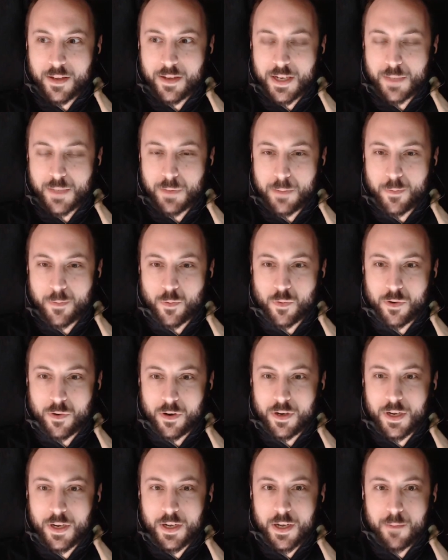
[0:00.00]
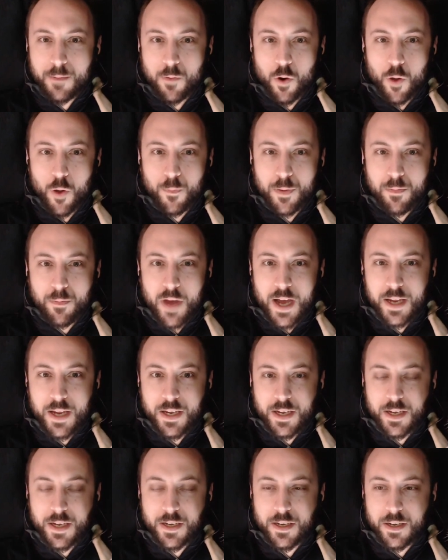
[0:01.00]
these people were more
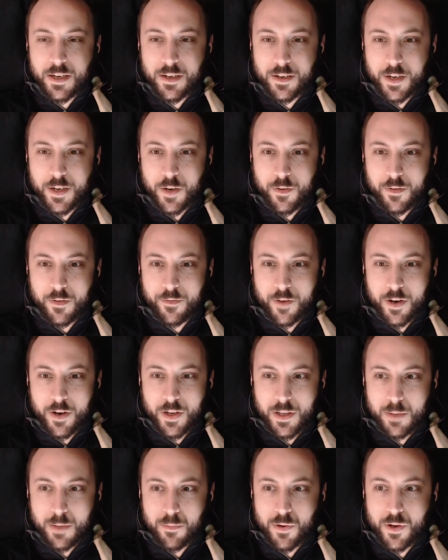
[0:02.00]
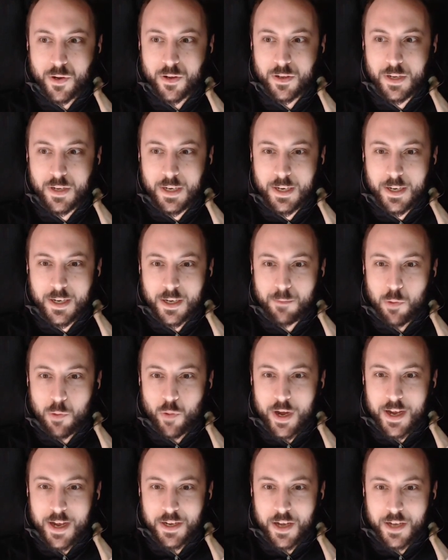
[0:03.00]
open-minded and, you know, they're very liberal.
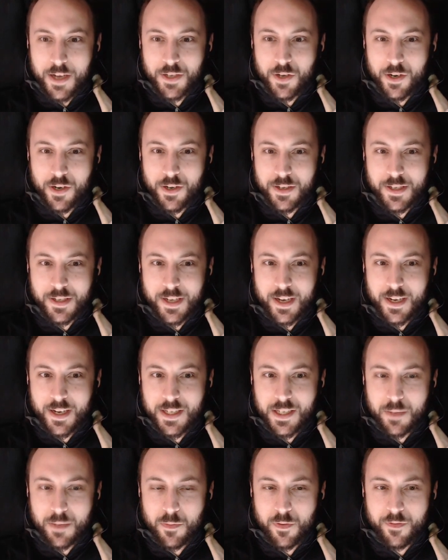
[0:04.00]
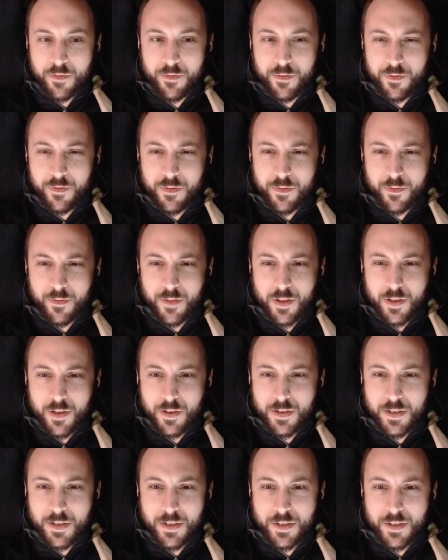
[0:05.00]
But I started seeing some of the
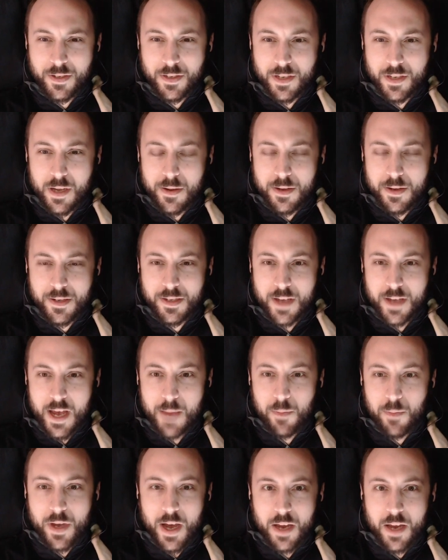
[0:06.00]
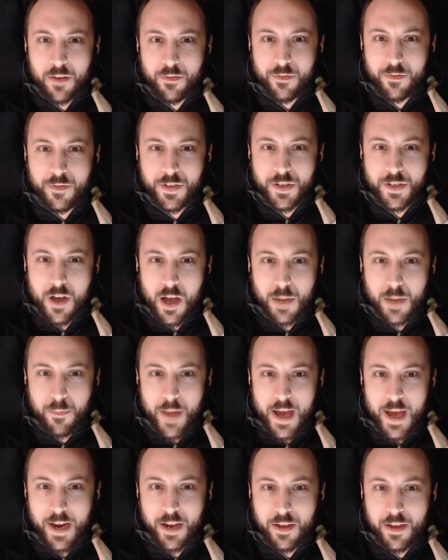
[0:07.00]
same kind of
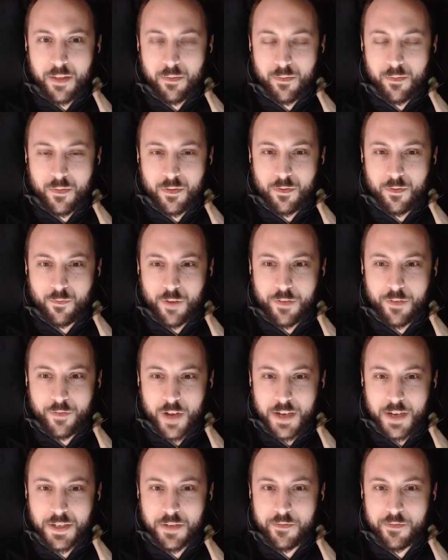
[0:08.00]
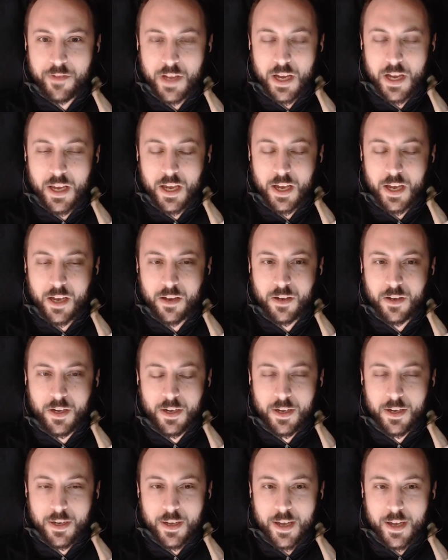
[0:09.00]
dogmatic, reflexive thinking
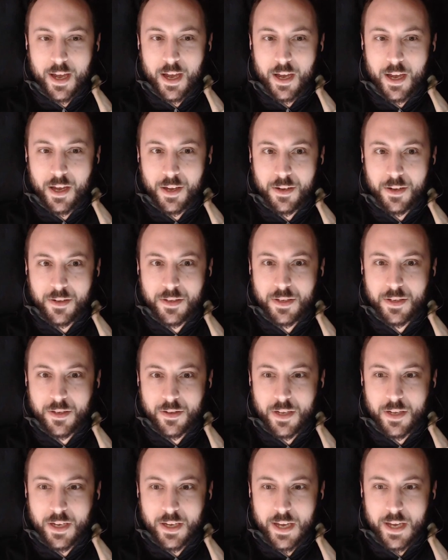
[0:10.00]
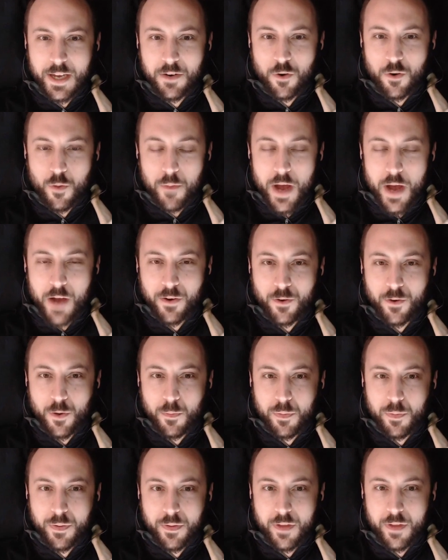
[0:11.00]
and the in-group,
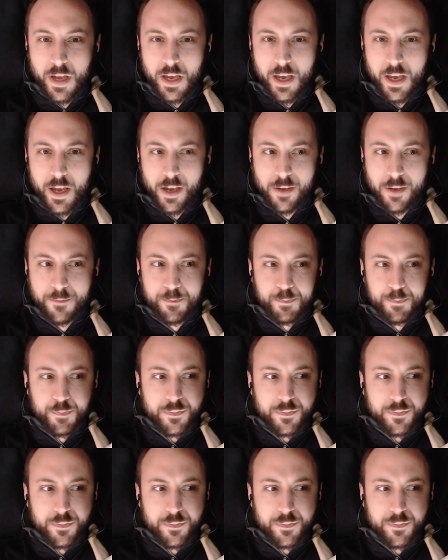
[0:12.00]
out-group thinking